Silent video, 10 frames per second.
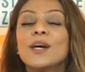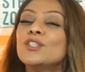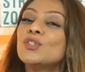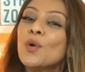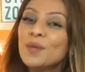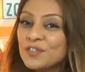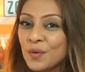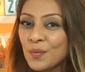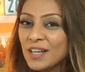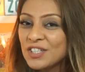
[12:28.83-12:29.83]
guys so much
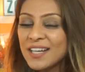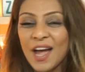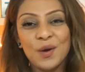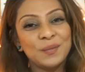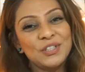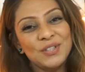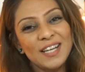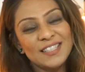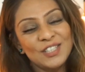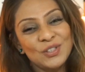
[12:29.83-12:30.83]
for watching. I hope that you
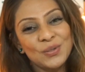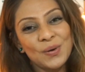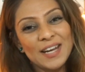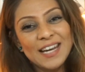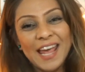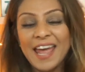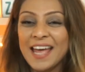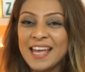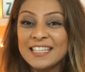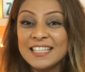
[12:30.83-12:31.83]
guys enjoyed
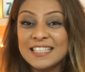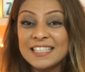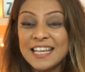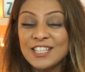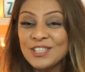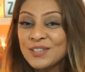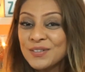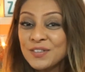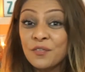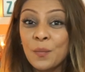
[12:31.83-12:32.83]
and stay
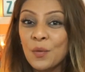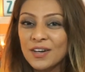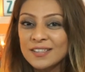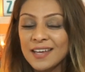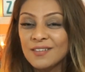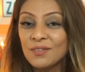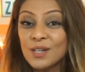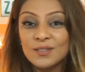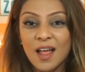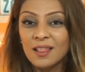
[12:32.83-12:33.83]
tuned for more exciting
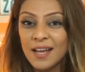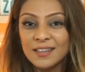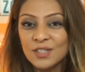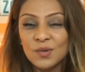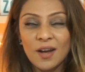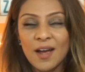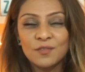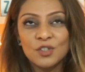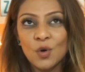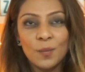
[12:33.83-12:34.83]
videos like this one. I
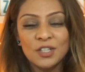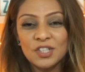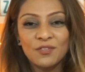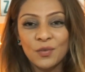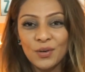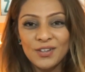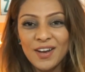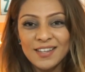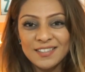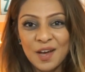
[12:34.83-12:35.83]
have so much for you
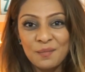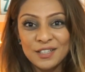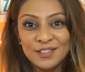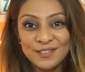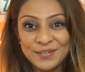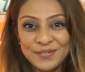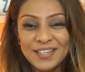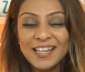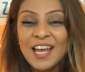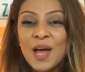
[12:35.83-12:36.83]
guys coming
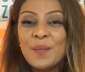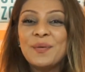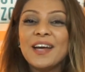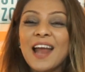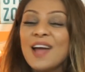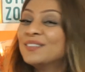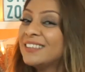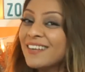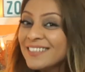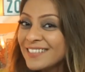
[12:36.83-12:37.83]
soon. But I will
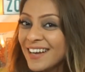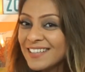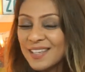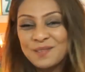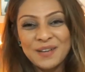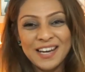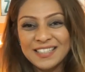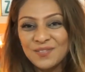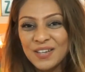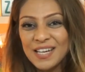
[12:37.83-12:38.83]
talk to you guys in my
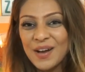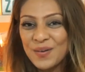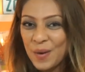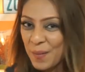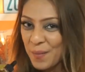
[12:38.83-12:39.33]
next video.